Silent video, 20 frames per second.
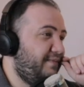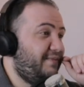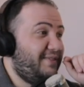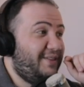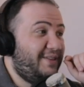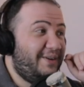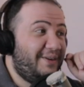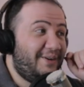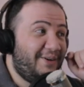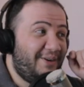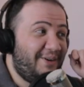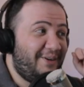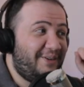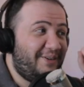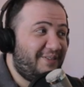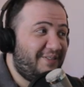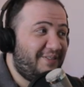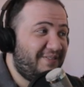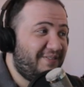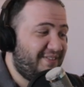
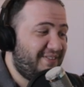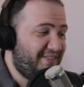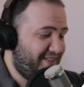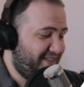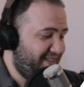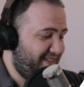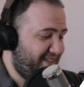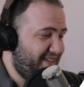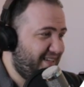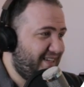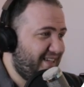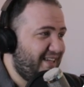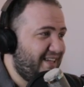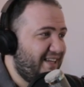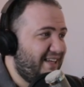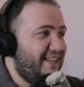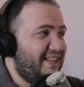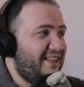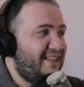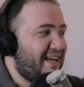Oh!
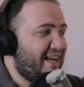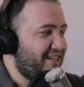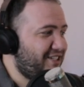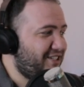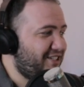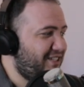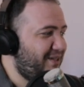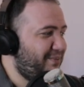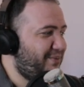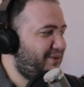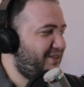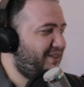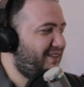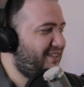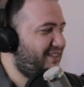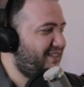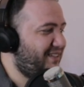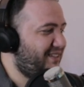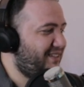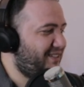They actually put
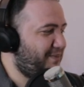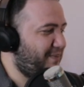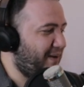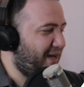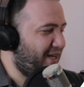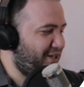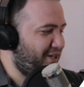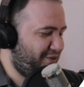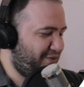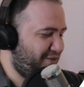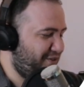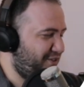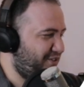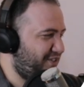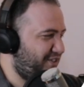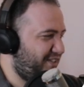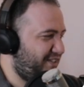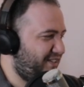the Spanish version.